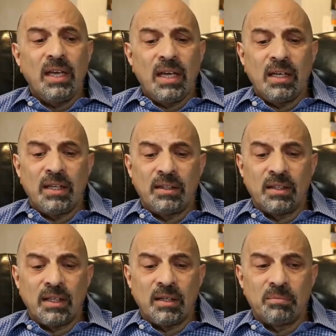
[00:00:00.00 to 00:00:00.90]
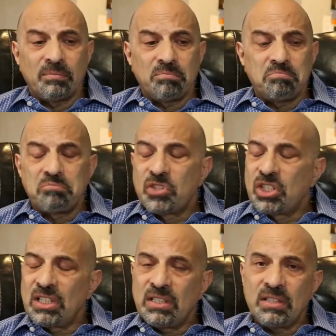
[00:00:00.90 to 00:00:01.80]
And
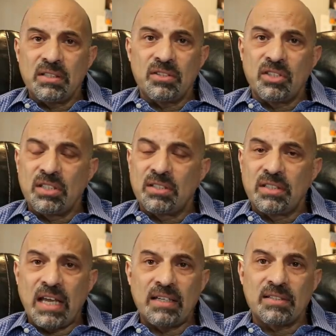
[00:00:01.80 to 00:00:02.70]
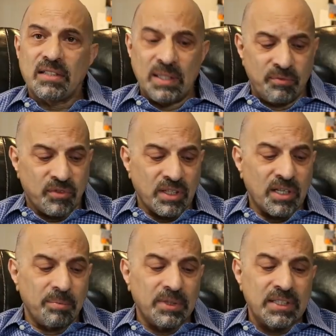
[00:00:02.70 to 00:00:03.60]
she stayed asleep for a
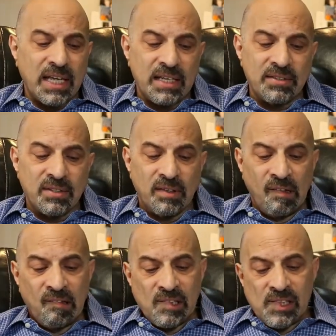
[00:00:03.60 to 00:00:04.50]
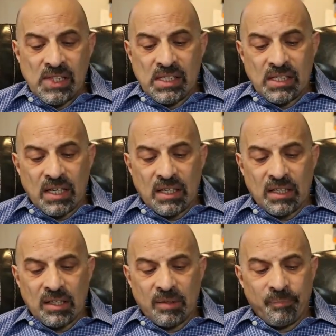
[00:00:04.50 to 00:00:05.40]
couple of days.
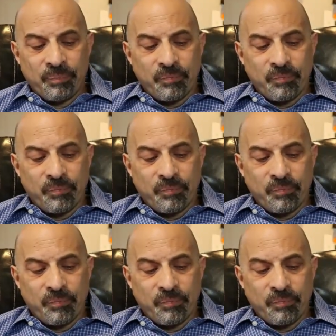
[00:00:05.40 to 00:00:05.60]
That